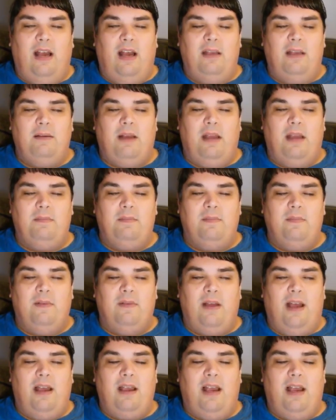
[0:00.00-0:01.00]
I, I'm
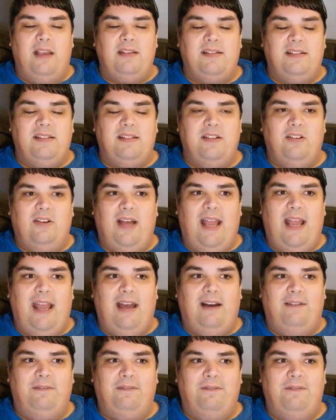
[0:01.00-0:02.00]
I, I still
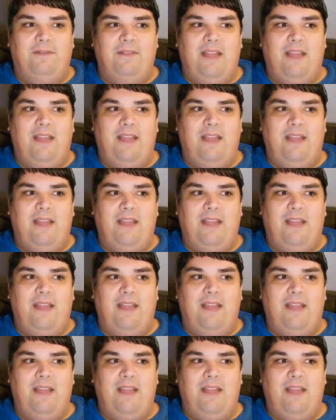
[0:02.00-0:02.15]
have